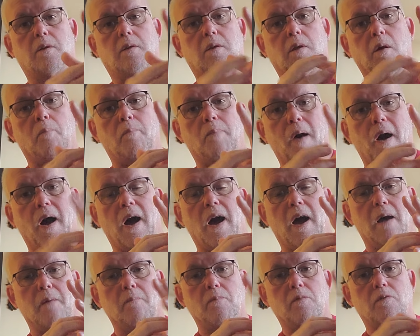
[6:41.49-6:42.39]
the
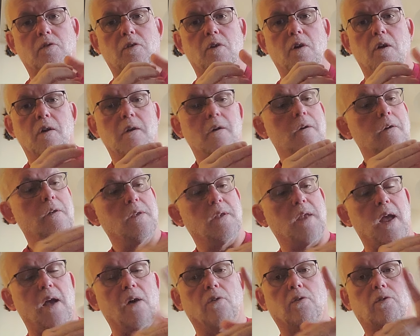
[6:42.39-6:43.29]
palms,
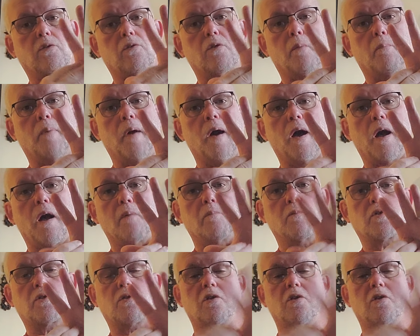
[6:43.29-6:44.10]
nailed through the palms,